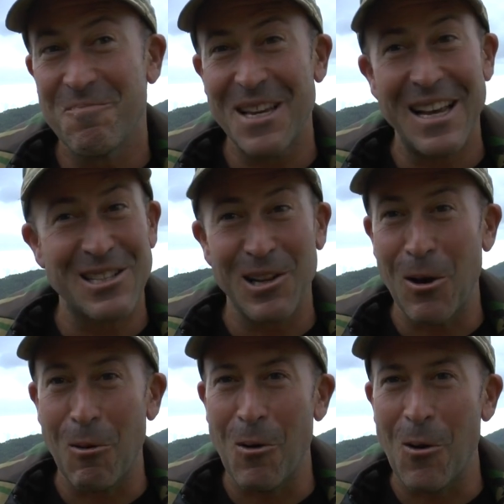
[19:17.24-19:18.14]
there's a
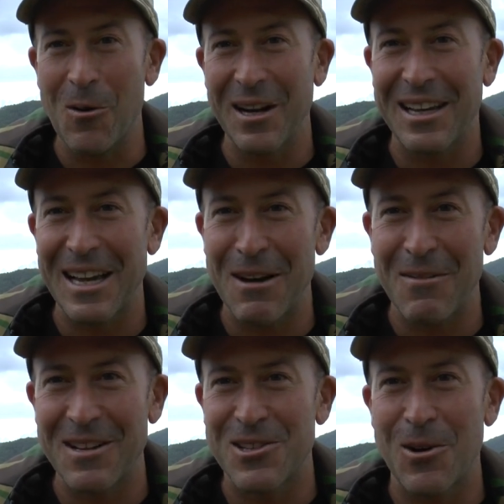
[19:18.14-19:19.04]
lot of water to
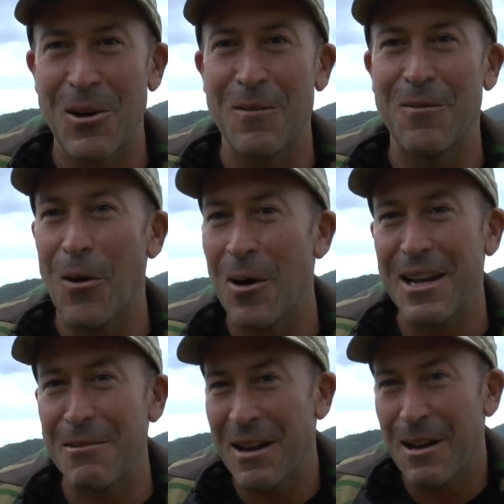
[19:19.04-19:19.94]
cover. Trying to
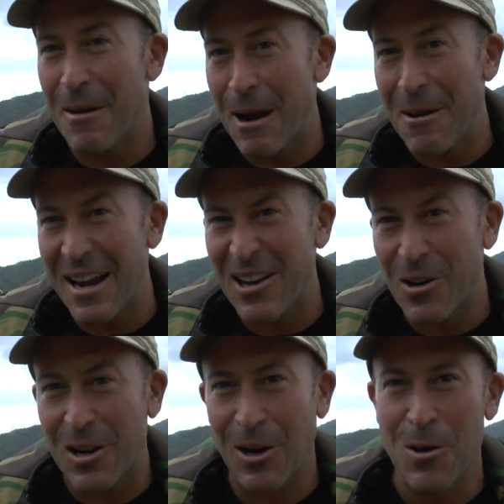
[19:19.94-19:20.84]
find them at the moment, ain't got
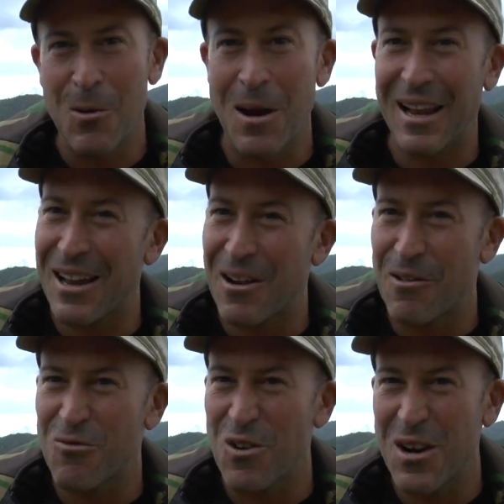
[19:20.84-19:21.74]
a clue where they
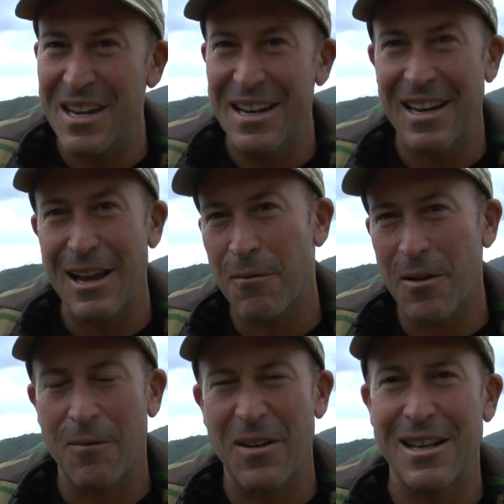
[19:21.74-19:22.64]
are, really. I
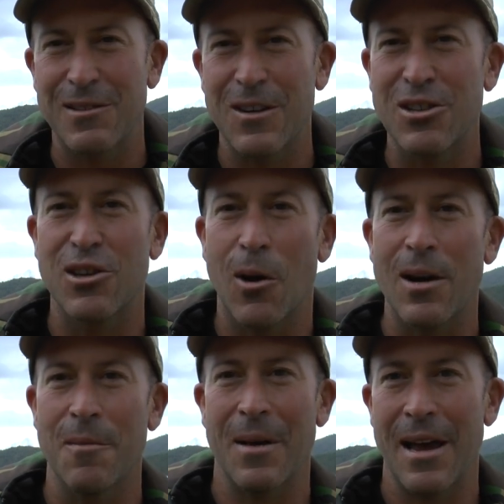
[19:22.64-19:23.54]
think there's fish
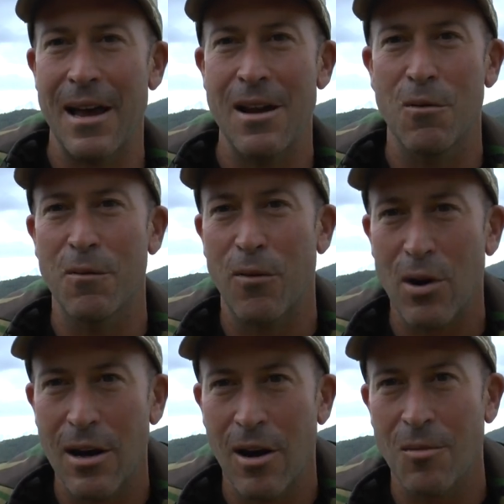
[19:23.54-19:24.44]
dotted about in all
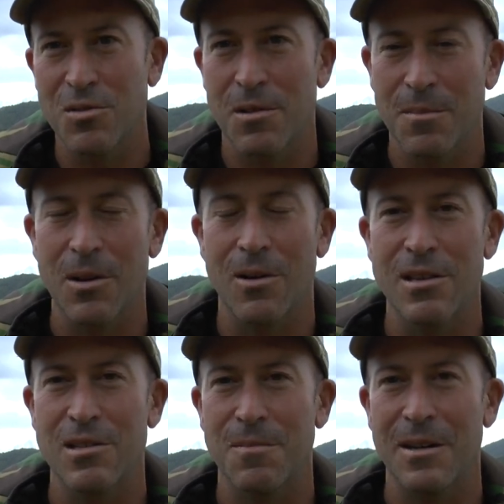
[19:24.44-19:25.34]
three arms, to be
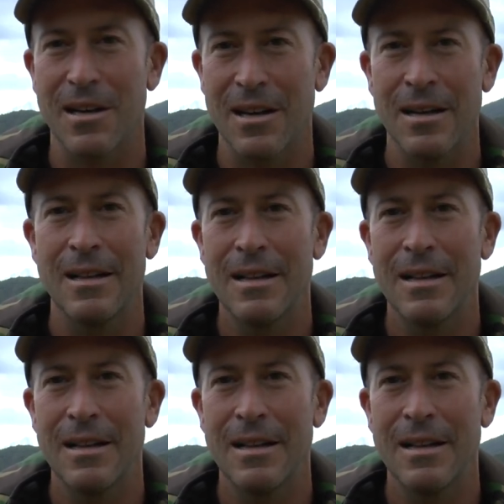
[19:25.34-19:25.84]
honest, but